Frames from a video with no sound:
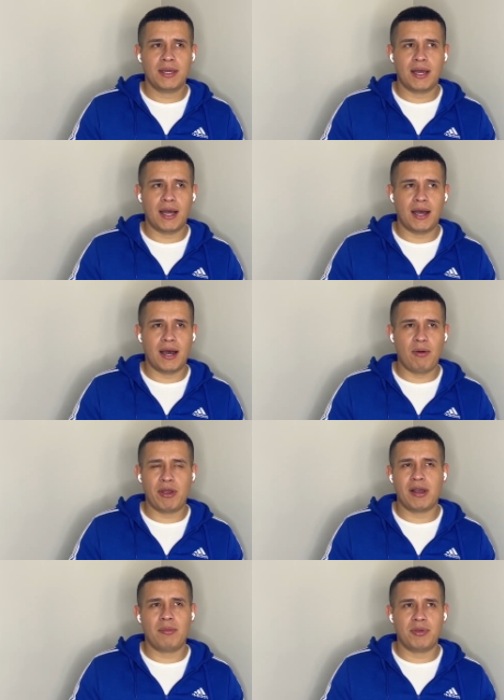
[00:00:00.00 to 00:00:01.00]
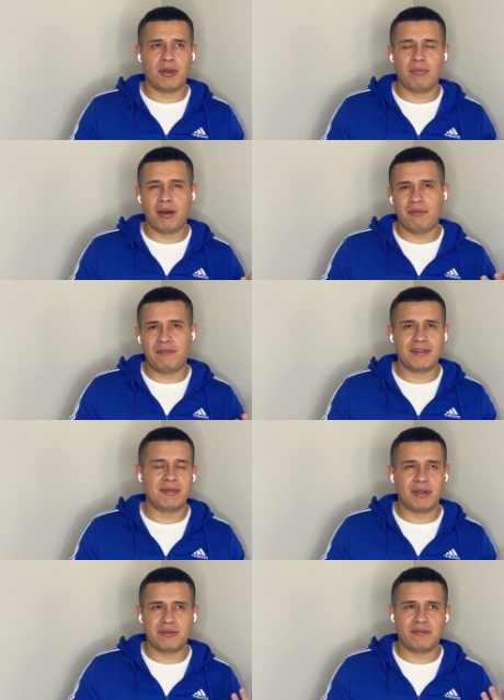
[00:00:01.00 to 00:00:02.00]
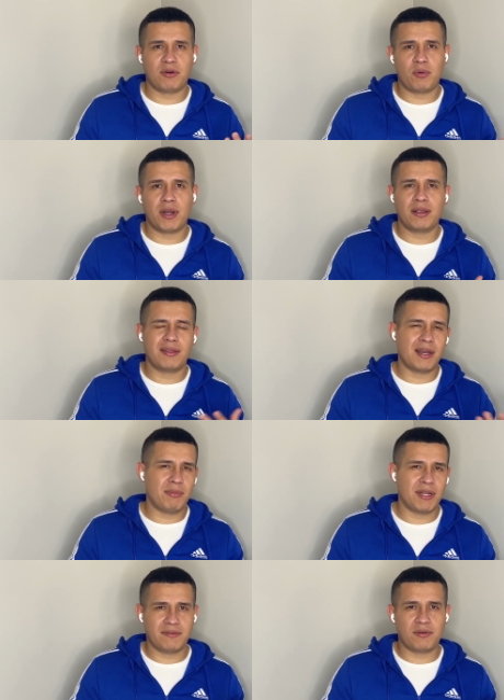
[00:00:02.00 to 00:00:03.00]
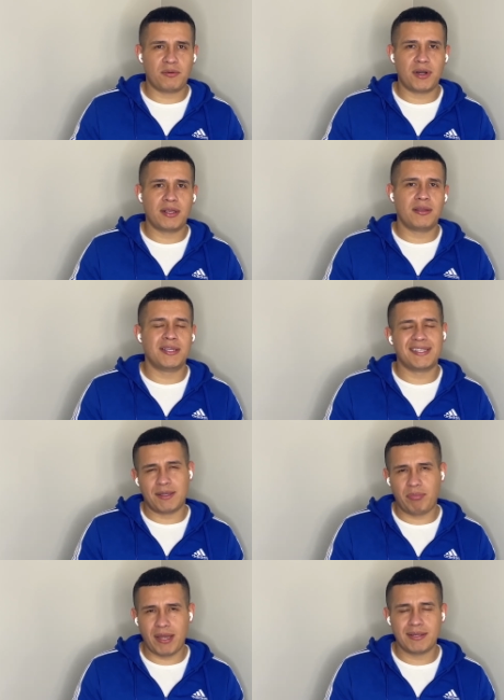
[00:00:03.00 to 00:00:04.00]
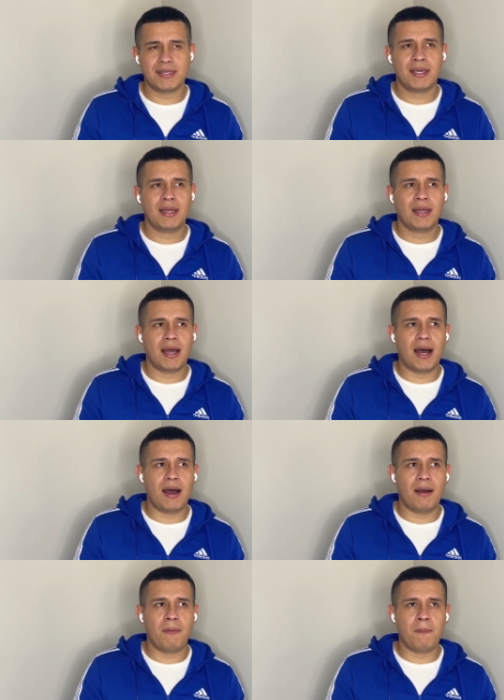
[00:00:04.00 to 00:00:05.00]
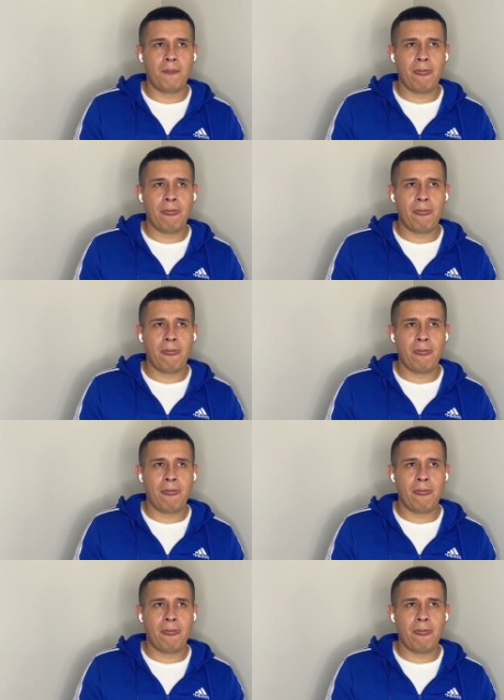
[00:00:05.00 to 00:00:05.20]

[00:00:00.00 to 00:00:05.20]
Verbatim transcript: uh, i wake up you know about 15 minutes before work 30 minutes before work it just depends um,